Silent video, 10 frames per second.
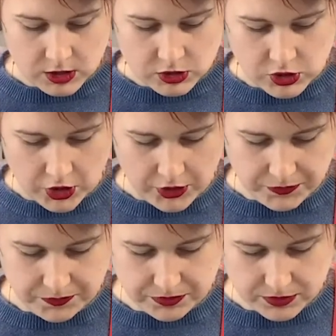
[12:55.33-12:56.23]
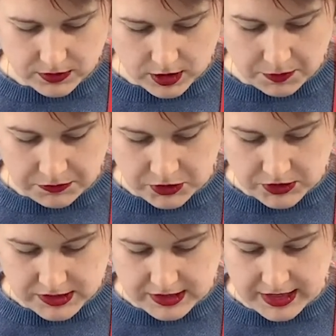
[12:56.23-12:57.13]
So I'm
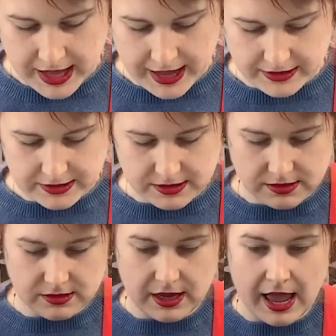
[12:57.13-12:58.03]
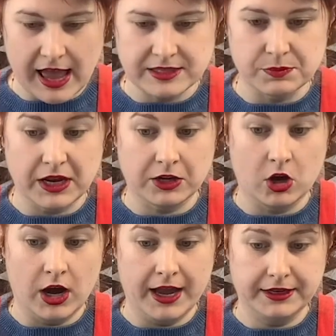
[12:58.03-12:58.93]
using that as my
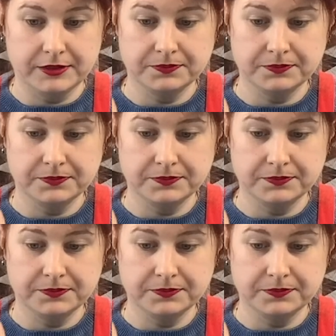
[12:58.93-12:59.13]
guide.